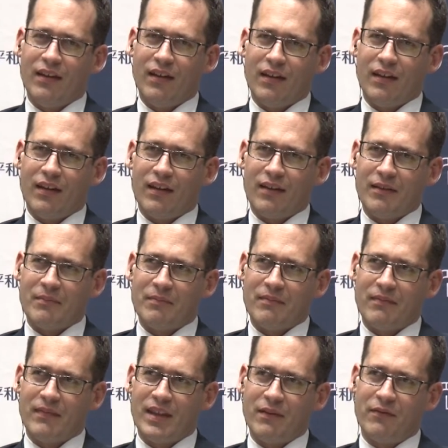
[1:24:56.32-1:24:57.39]

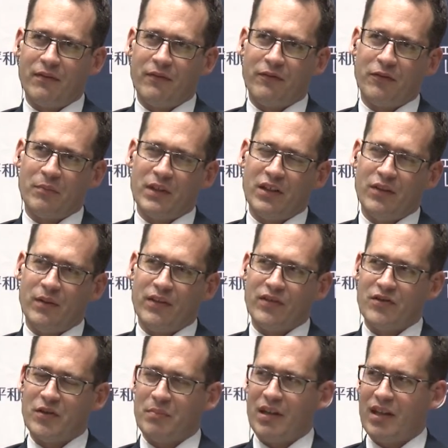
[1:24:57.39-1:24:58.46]
um, from the U
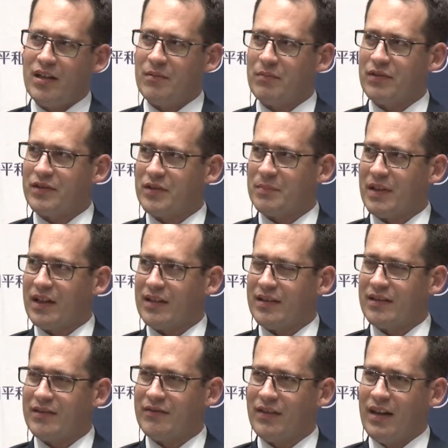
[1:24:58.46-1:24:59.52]
S and Japan
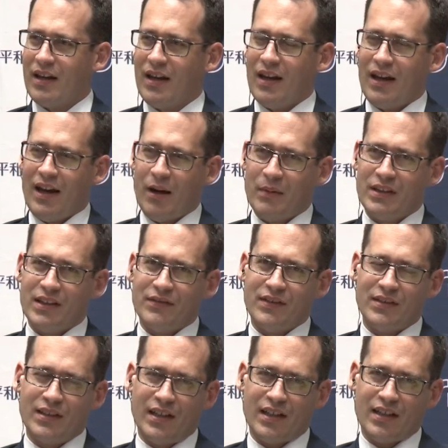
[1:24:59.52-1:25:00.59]
perspective. I would love
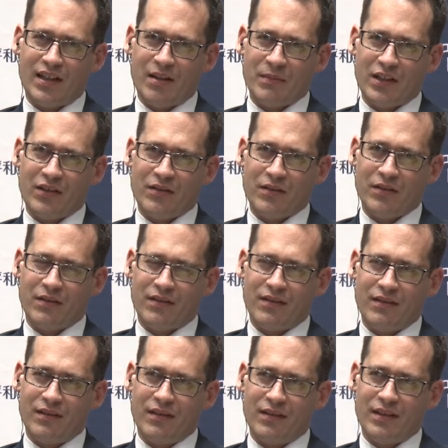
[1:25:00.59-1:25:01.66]
to see economic
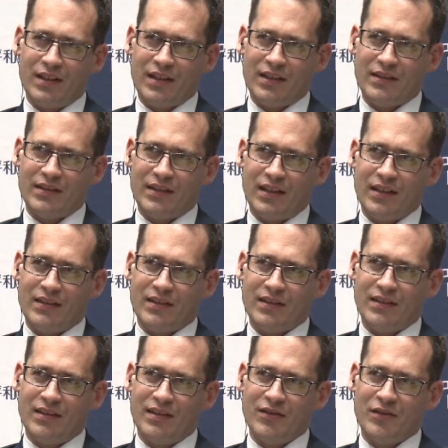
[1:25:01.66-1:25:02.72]
growth in the United States
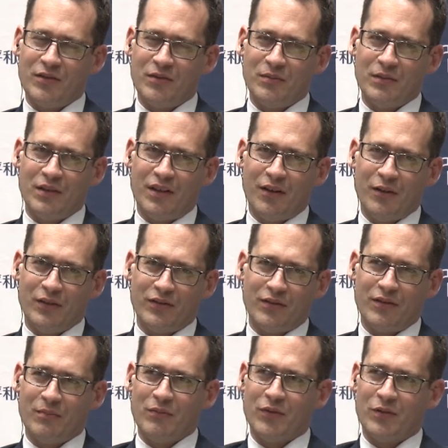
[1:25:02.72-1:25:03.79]
continue, you know, sort of